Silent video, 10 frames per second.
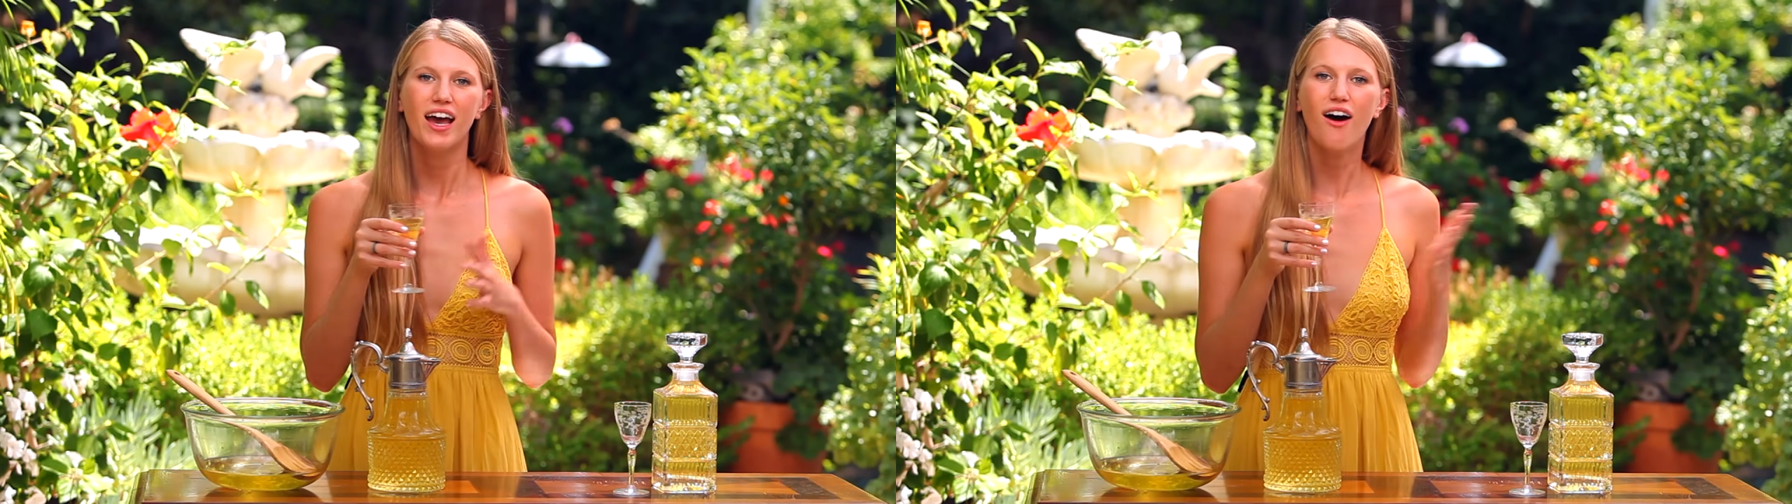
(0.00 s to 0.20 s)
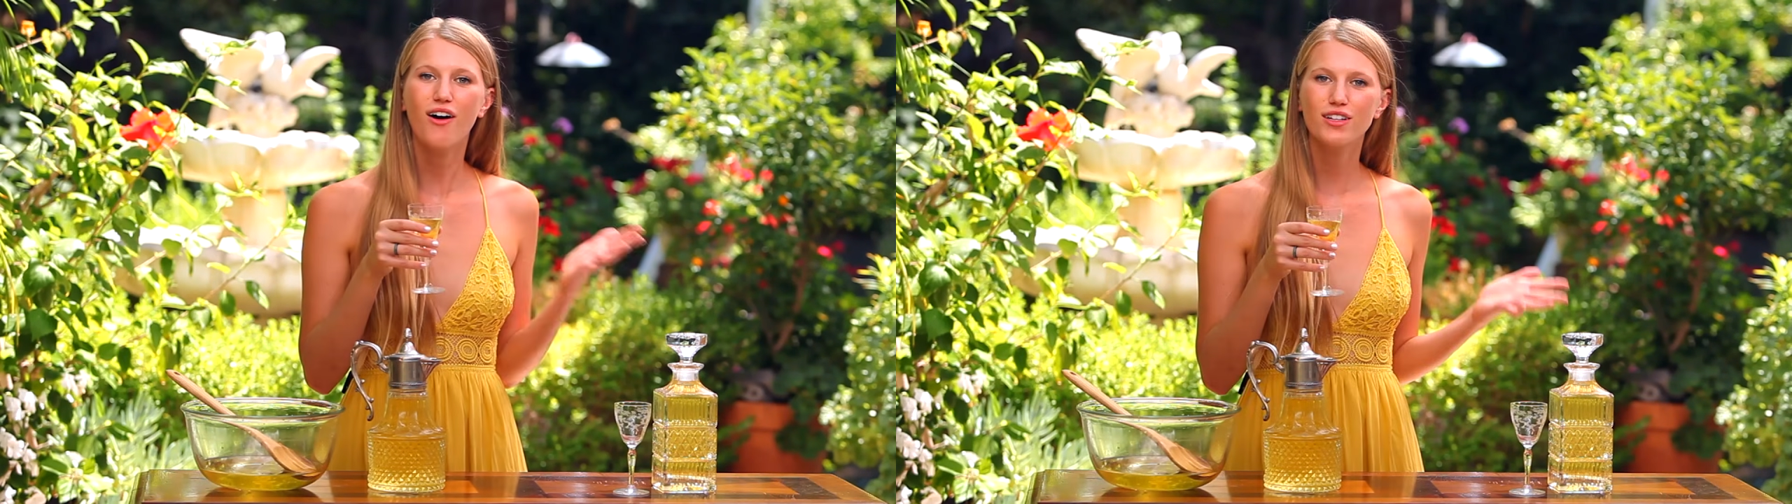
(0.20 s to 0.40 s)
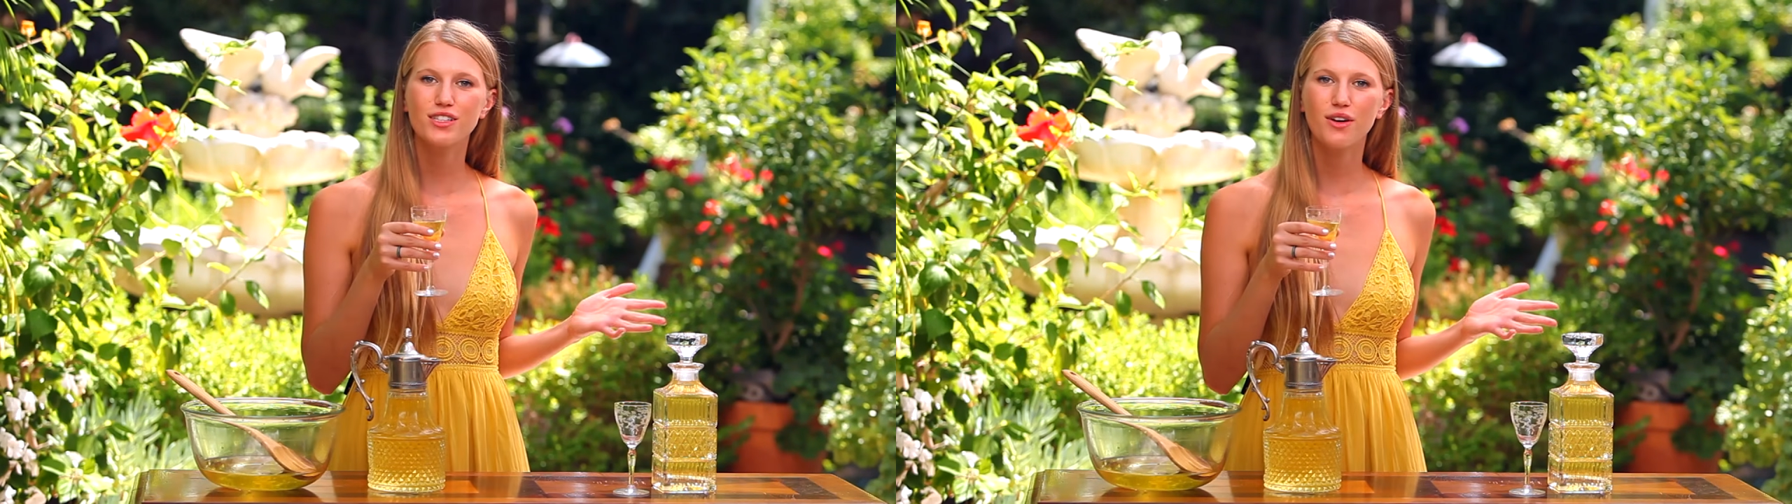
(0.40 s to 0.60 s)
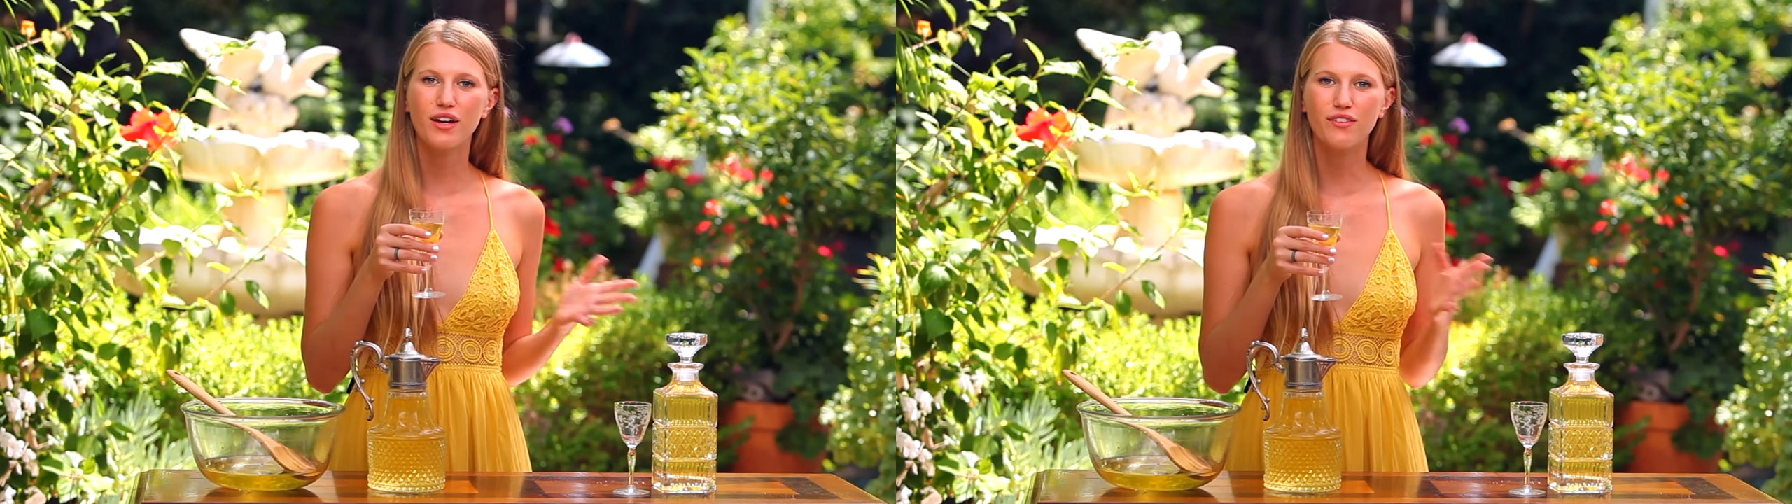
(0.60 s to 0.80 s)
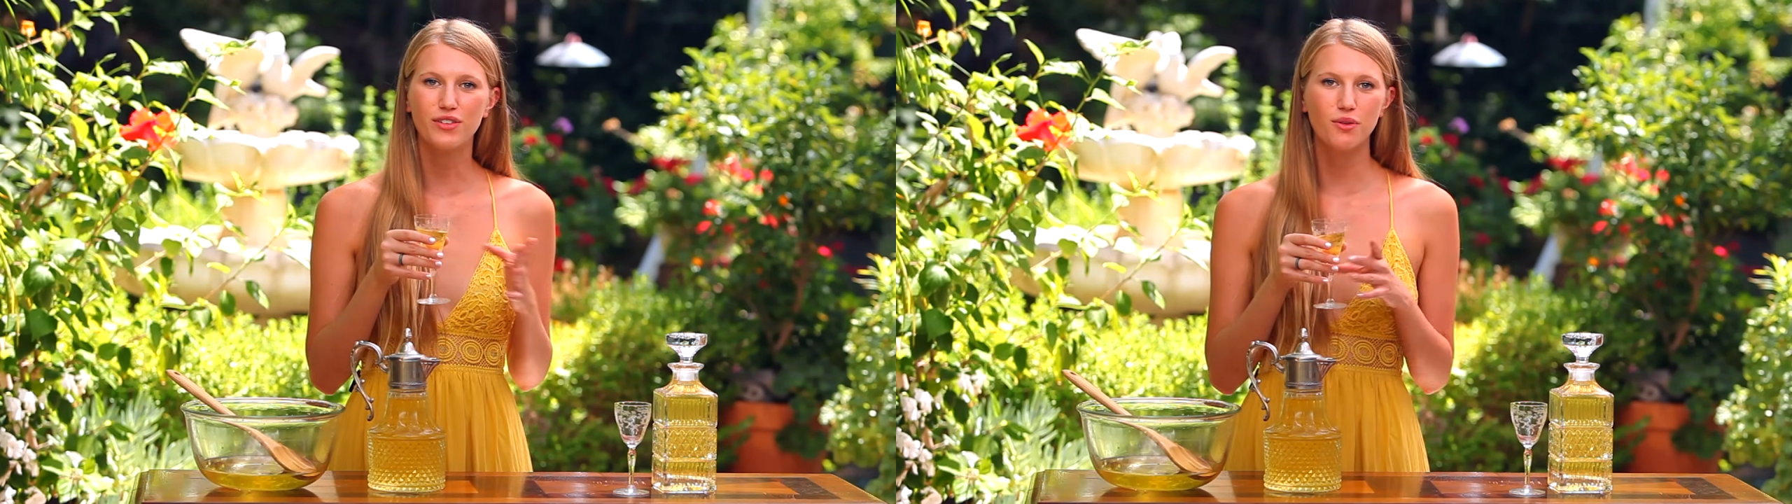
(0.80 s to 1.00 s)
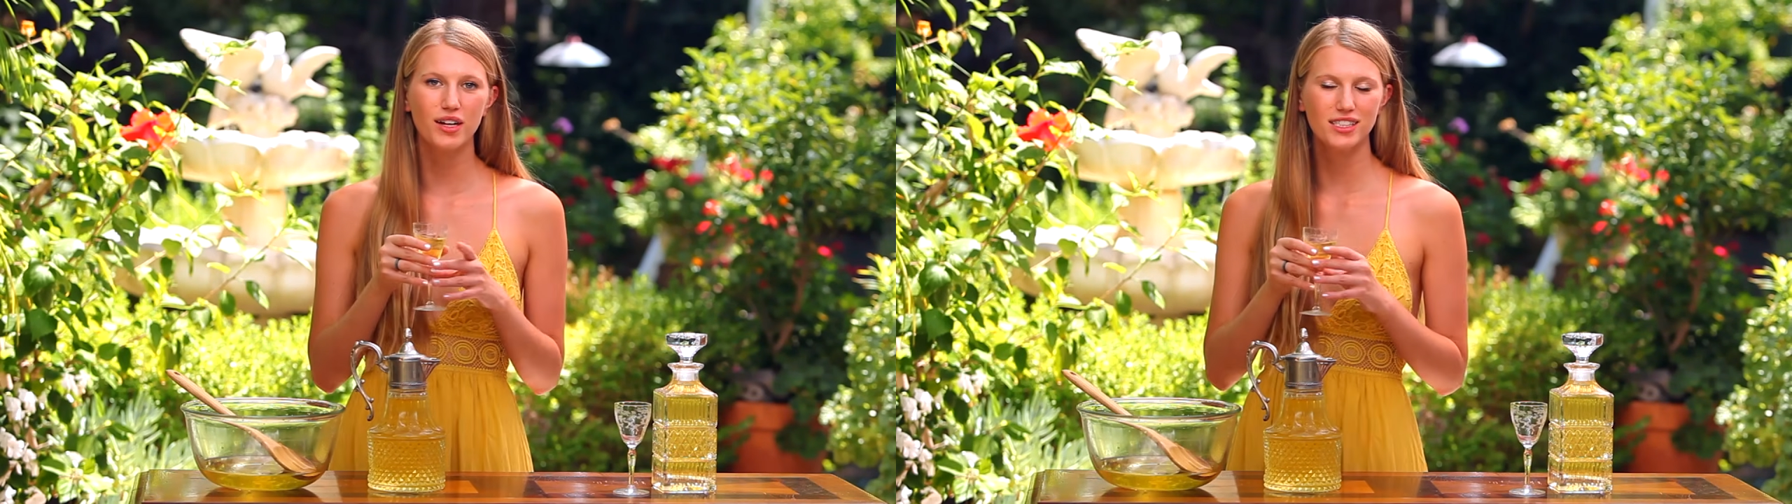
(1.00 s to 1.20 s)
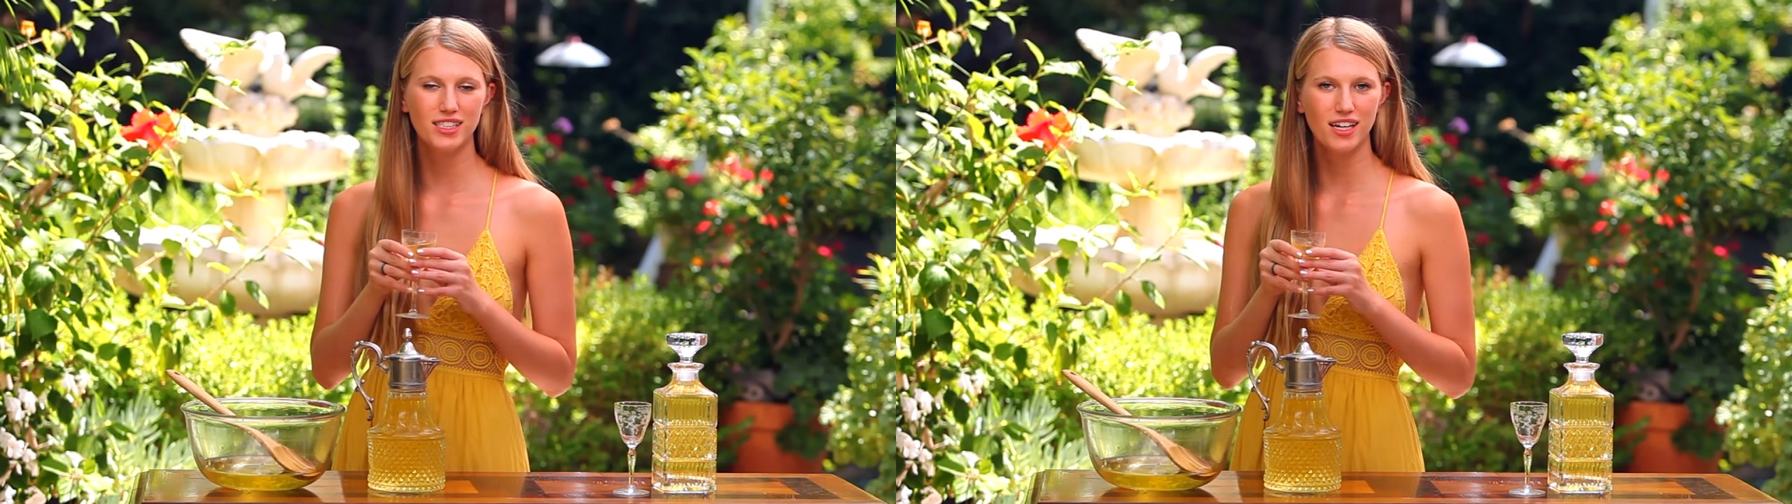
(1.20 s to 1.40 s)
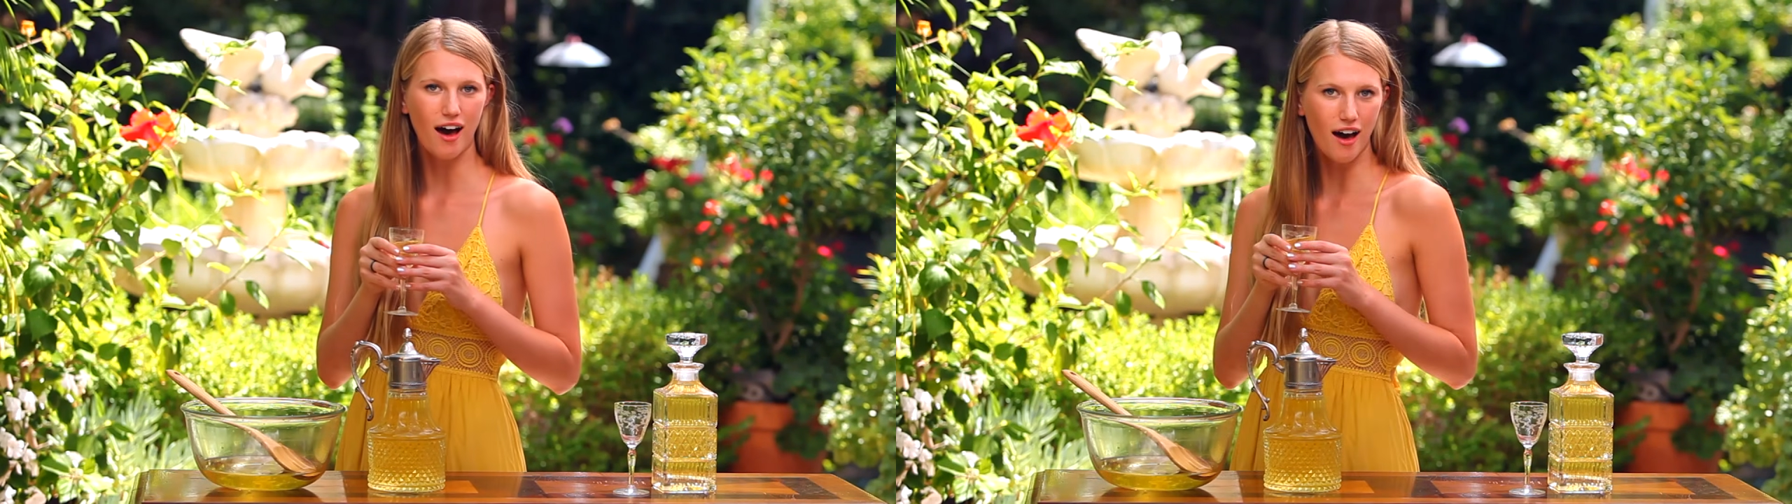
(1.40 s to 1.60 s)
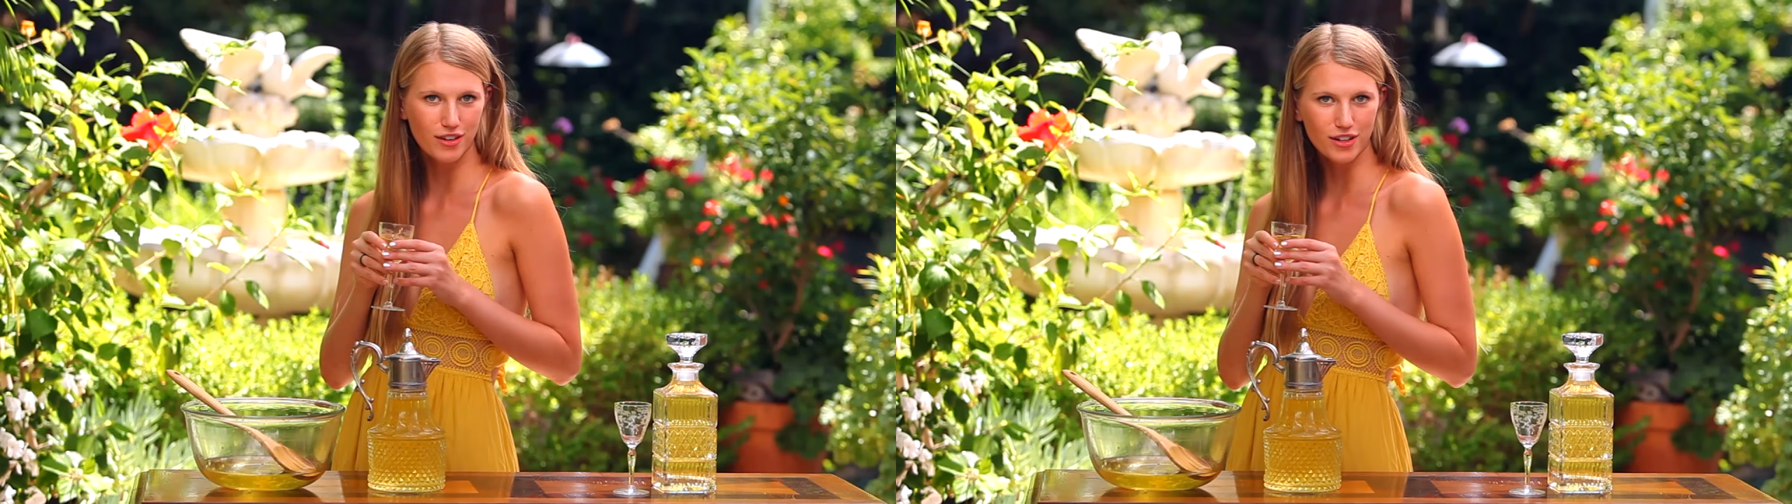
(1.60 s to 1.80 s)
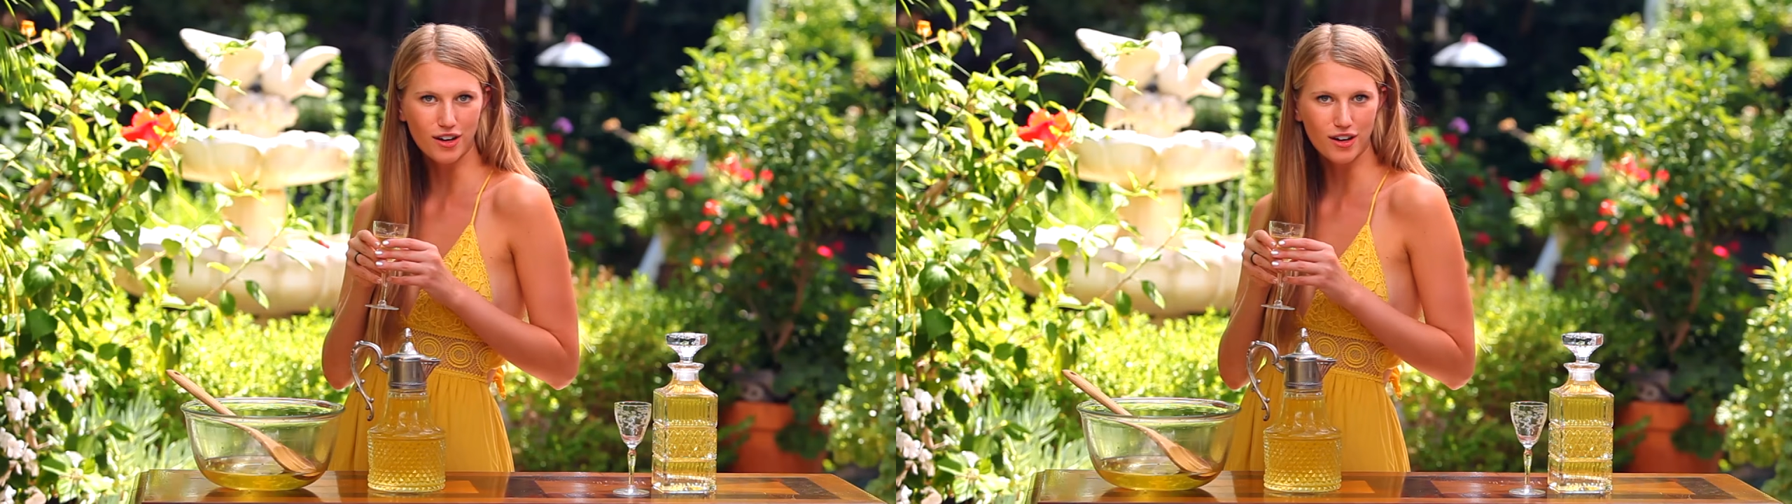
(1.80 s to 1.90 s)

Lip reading: Also, if you want to see other